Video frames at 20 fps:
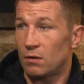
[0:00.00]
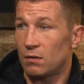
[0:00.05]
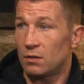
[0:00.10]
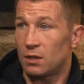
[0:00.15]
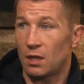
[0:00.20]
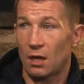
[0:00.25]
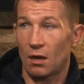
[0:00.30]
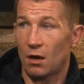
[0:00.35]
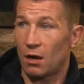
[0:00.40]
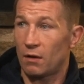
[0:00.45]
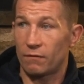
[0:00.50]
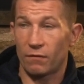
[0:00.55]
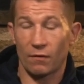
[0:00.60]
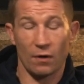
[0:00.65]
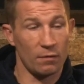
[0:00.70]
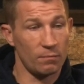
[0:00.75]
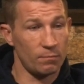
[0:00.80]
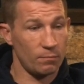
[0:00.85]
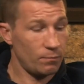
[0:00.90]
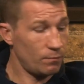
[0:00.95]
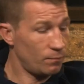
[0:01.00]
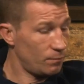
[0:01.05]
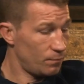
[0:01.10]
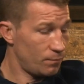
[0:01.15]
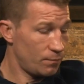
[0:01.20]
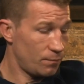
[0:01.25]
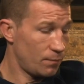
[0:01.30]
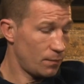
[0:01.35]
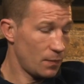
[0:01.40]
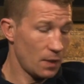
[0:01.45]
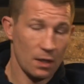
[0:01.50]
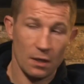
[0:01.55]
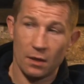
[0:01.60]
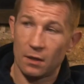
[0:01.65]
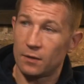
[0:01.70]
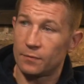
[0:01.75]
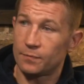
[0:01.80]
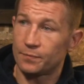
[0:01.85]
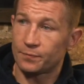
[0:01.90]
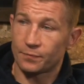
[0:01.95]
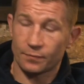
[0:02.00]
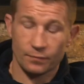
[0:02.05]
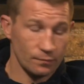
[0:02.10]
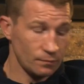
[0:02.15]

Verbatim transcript: Yeah. They, I've, I've well, let's move on to that one.